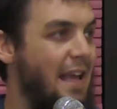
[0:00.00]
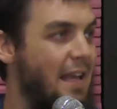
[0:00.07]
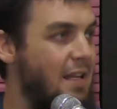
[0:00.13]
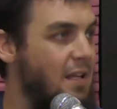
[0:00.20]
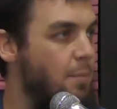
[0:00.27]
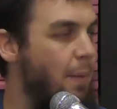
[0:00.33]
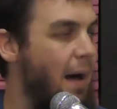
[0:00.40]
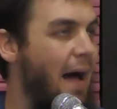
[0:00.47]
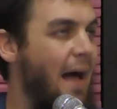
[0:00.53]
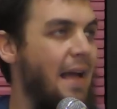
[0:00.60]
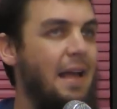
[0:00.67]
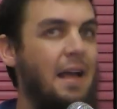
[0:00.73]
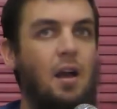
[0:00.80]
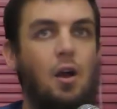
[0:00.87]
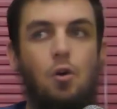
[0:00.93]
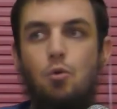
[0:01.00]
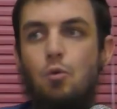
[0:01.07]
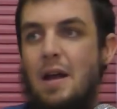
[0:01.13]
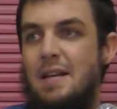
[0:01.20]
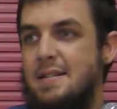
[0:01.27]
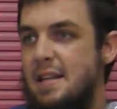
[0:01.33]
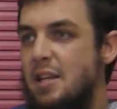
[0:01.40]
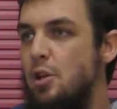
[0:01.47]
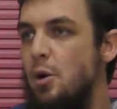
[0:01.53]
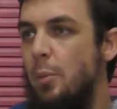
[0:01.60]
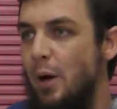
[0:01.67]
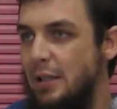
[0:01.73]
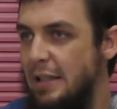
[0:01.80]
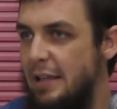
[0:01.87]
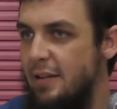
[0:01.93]
gained by resting
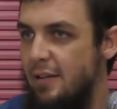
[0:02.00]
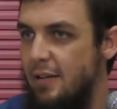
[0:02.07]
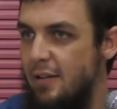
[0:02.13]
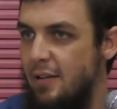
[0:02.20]
your body.